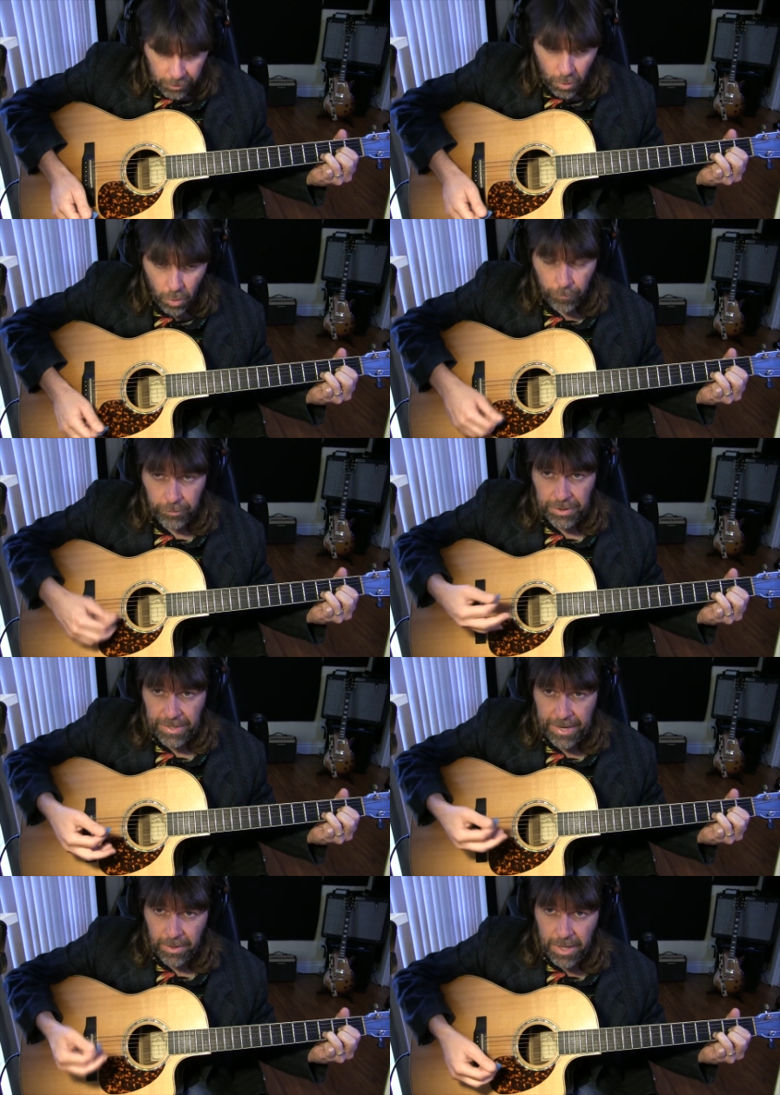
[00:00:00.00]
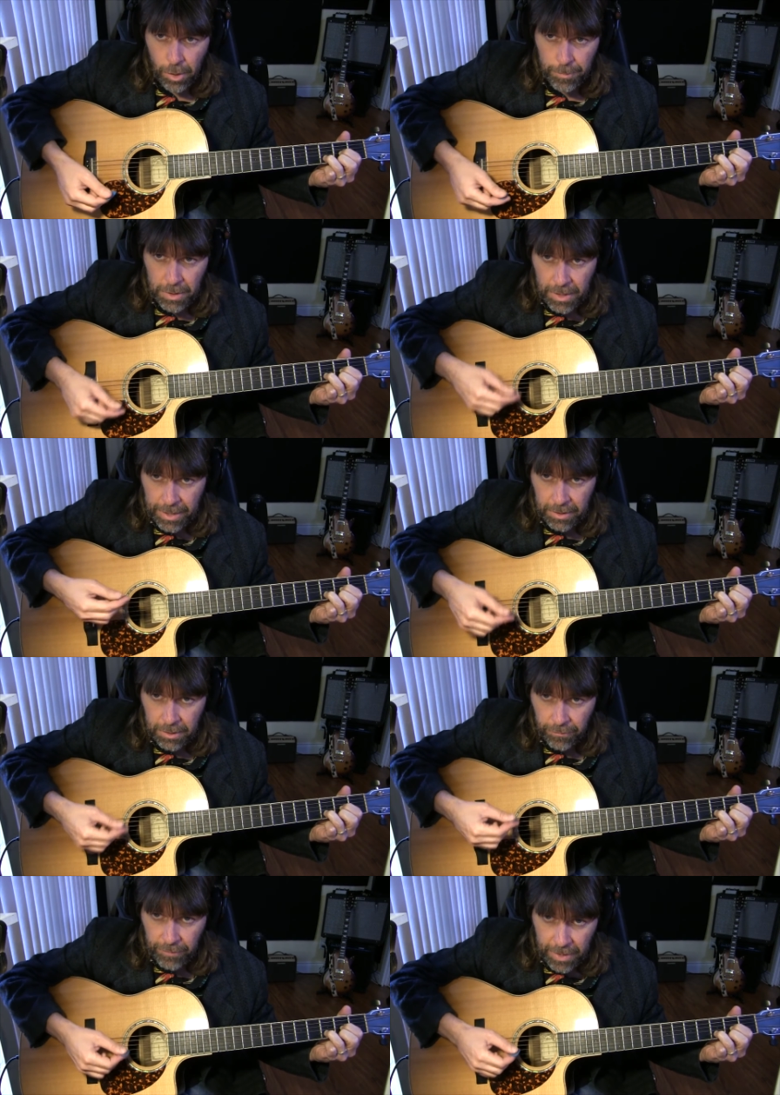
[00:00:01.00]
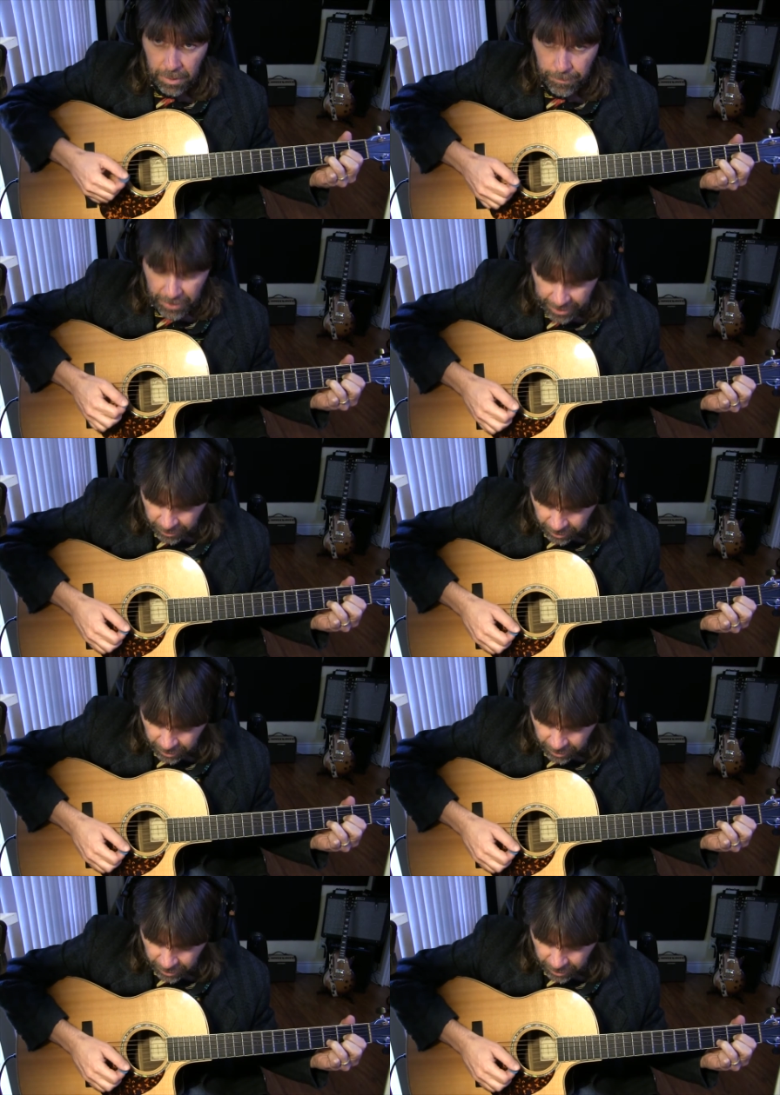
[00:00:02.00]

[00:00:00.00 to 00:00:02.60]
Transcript: So hopefully that'll help you kind of develop that a